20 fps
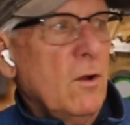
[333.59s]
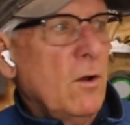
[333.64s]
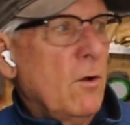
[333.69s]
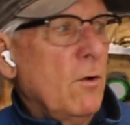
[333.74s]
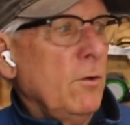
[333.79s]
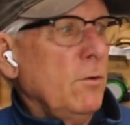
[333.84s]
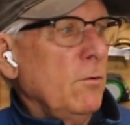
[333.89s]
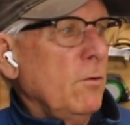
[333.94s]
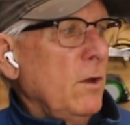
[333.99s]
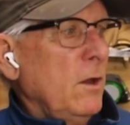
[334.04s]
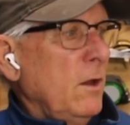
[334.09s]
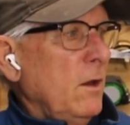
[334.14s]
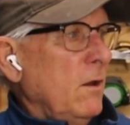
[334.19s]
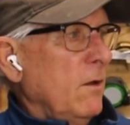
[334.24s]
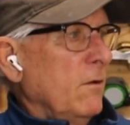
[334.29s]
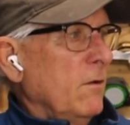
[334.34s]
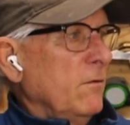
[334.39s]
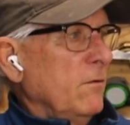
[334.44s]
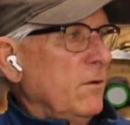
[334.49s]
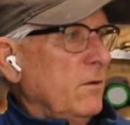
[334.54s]
All you need
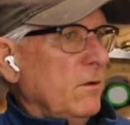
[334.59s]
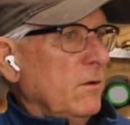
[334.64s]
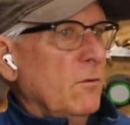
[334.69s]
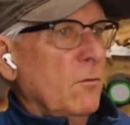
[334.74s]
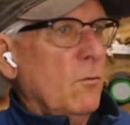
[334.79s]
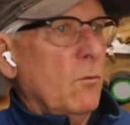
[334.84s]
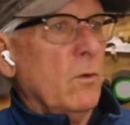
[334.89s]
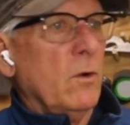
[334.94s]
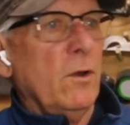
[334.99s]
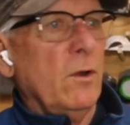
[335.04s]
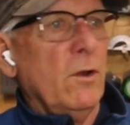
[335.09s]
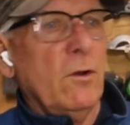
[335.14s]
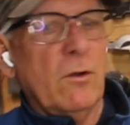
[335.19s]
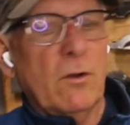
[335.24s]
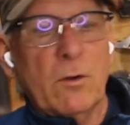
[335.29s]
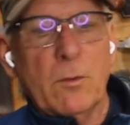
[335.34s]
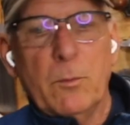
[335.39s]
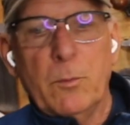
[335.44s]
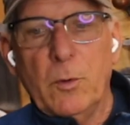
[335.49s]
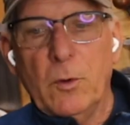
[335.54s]
is where you're
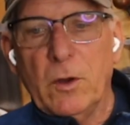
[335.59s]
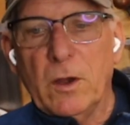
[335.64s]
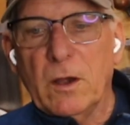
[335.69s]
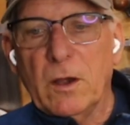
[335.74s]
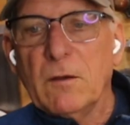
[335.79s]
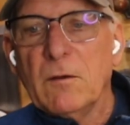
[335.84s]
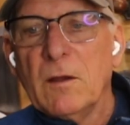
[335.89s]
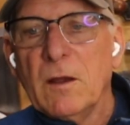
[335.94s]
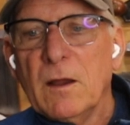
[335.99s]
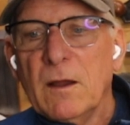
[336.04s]
going to put it.